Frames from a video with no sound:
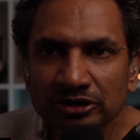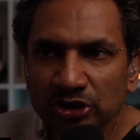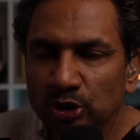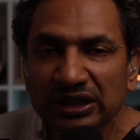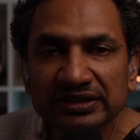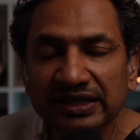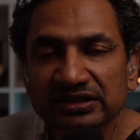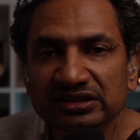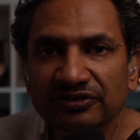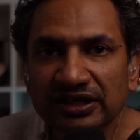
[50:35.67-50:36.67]
who
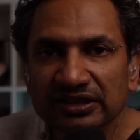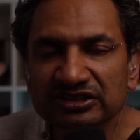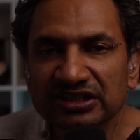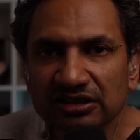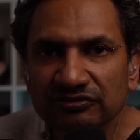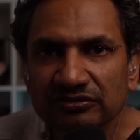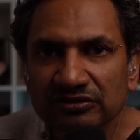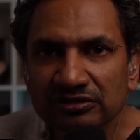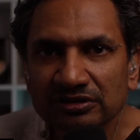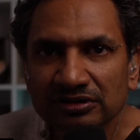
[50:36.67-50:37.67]
identified herself
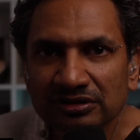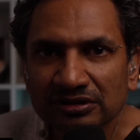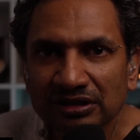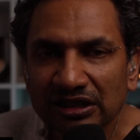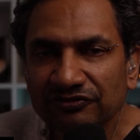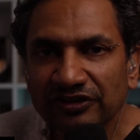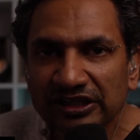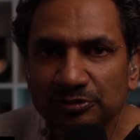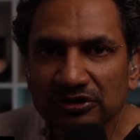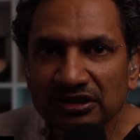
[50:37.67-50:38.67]
and
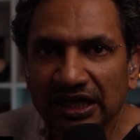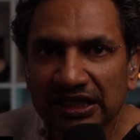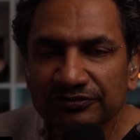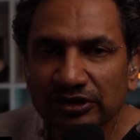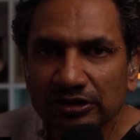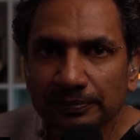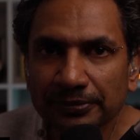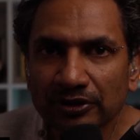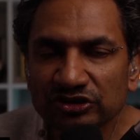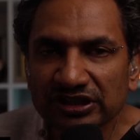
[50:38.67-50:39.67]
Facebook lived her
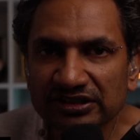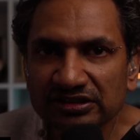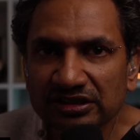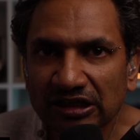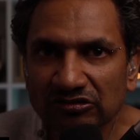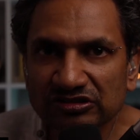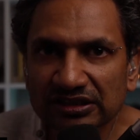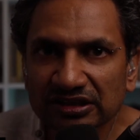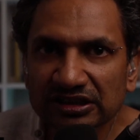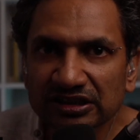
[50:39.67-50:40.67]
protest outside
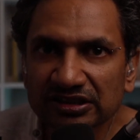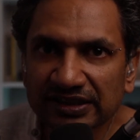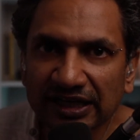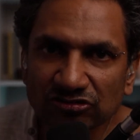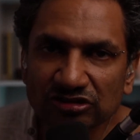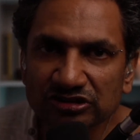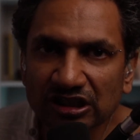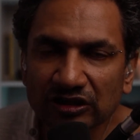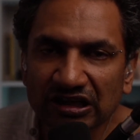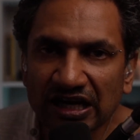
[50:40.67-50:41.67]
the leader of the council's
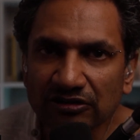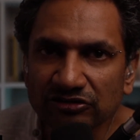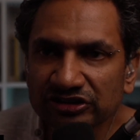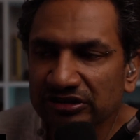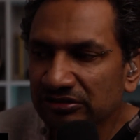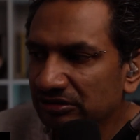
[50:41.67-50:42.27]
house.